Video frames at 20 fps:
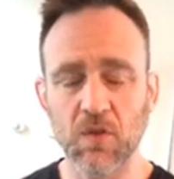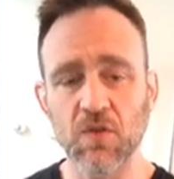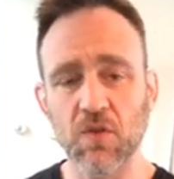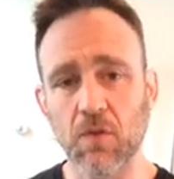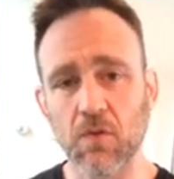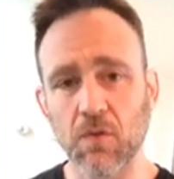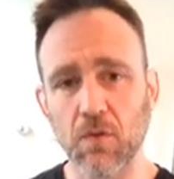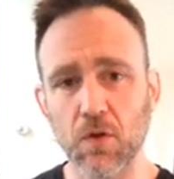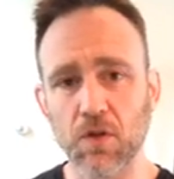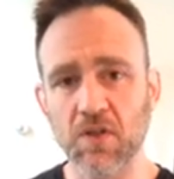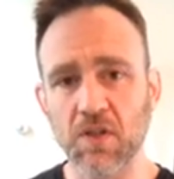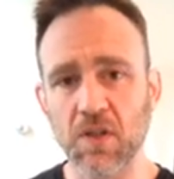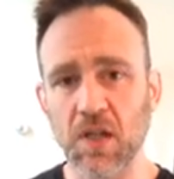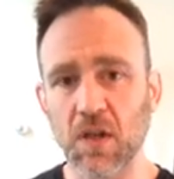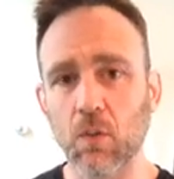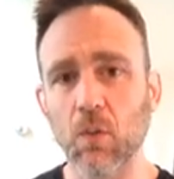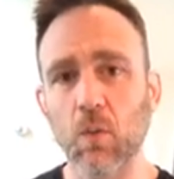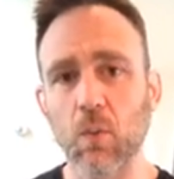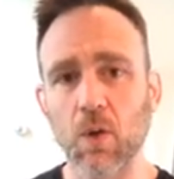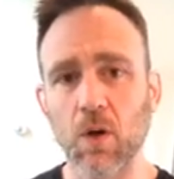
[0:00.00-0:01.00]
So the first thing
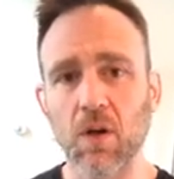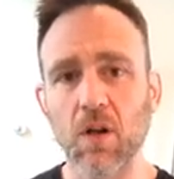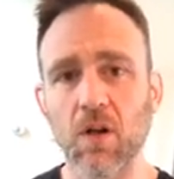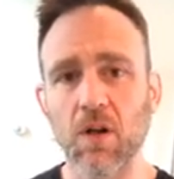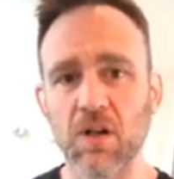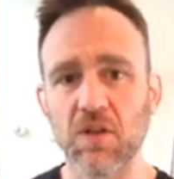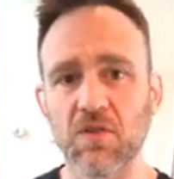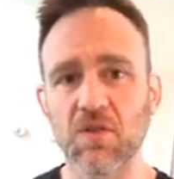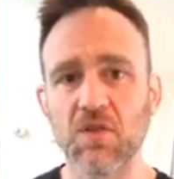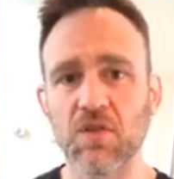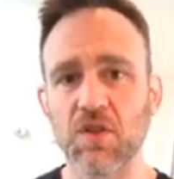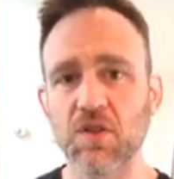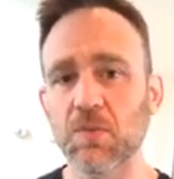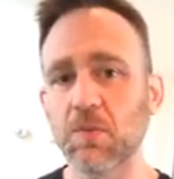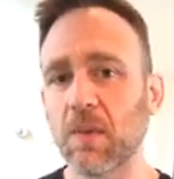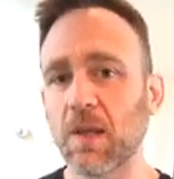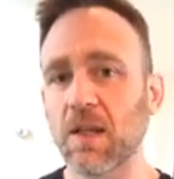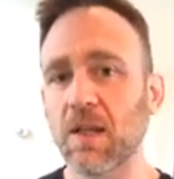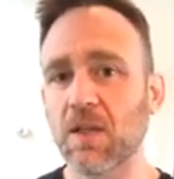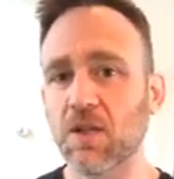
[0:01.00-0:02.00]
I would work on is just
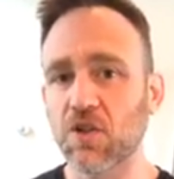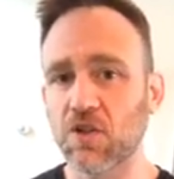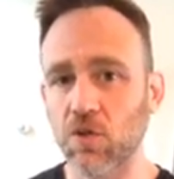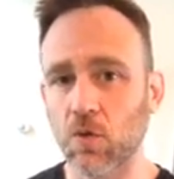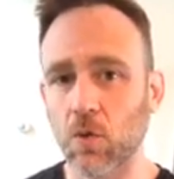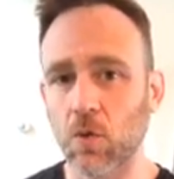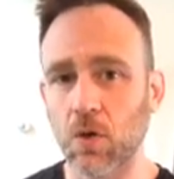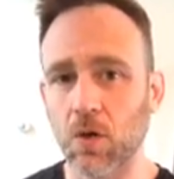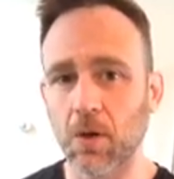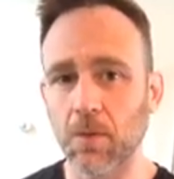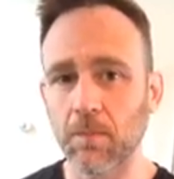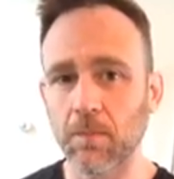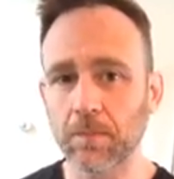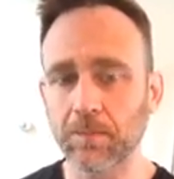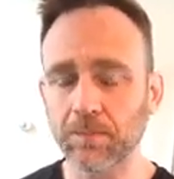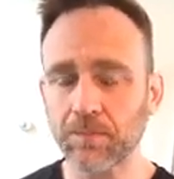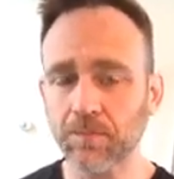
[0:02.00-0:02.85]
making sure